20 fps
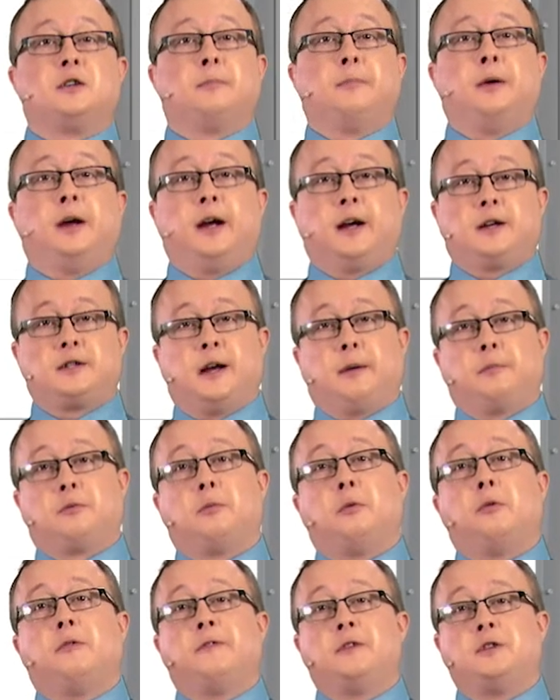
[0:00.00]
to be
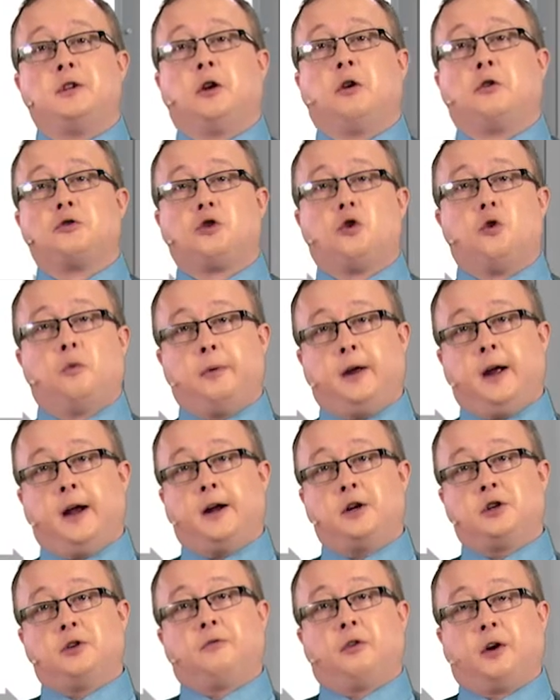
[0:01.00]
acceptable physiological
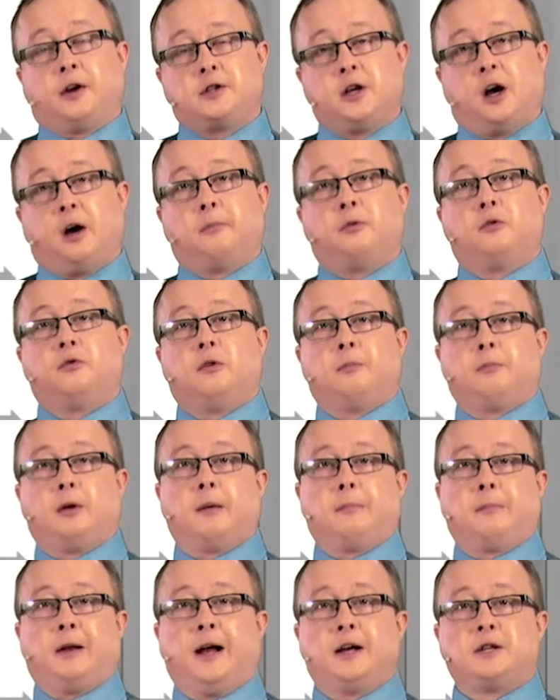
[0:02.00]
pH, for example, for
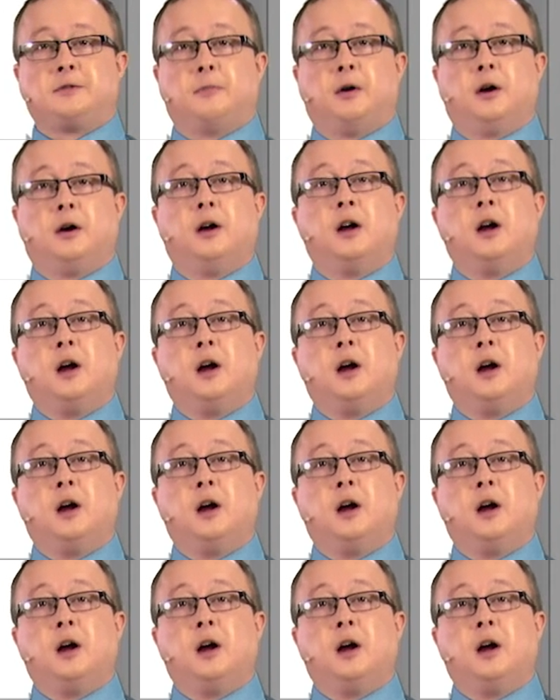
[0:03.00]
blood plasma.